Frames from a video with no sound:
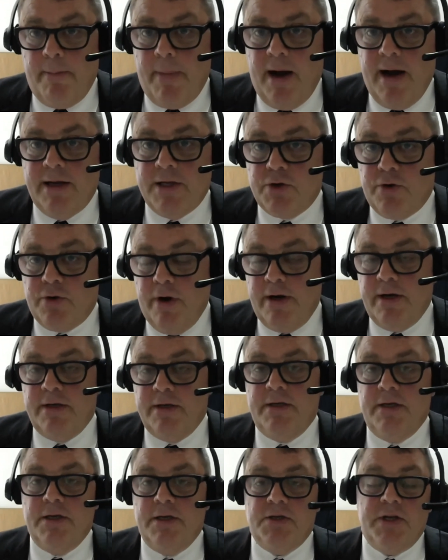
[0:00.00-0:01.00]
by its
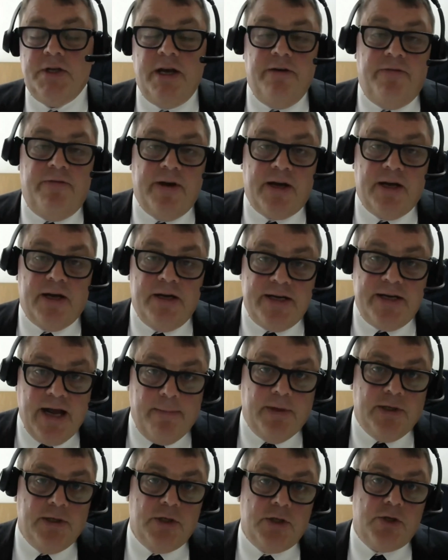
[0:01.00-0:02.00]
creditors if it can
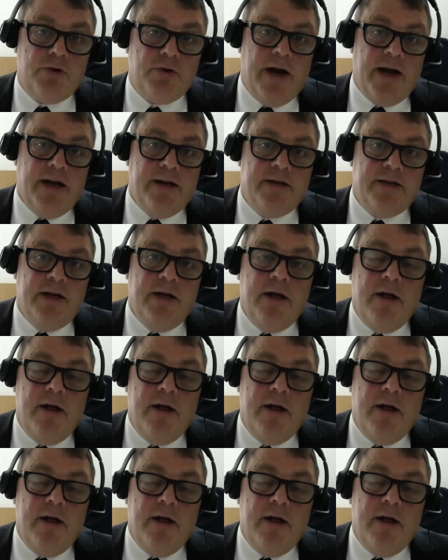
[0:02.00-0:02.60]
demonstrate